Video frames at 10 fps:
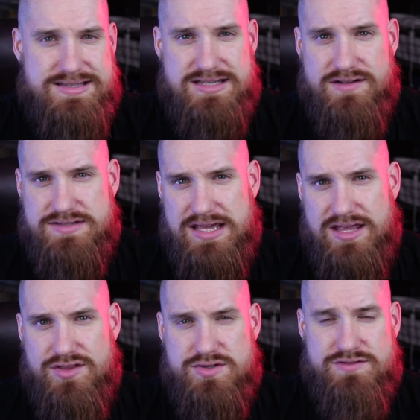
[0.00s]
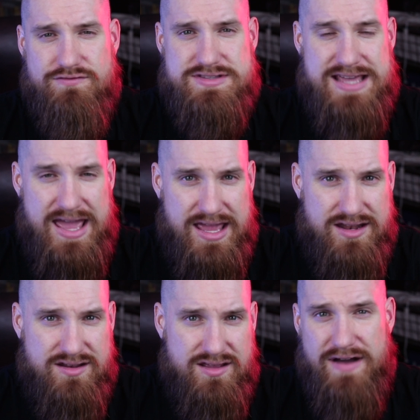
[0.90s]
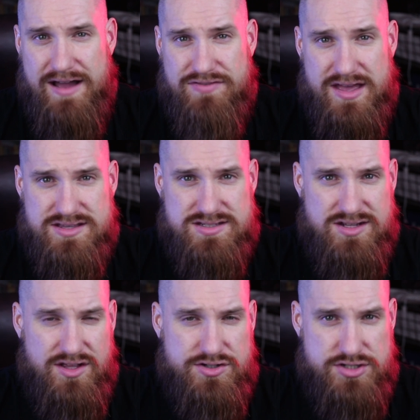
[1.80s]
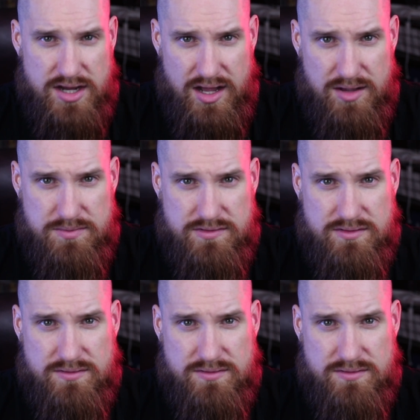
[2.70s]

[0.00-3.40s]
Instead of taking those 10 $5,000 jobs,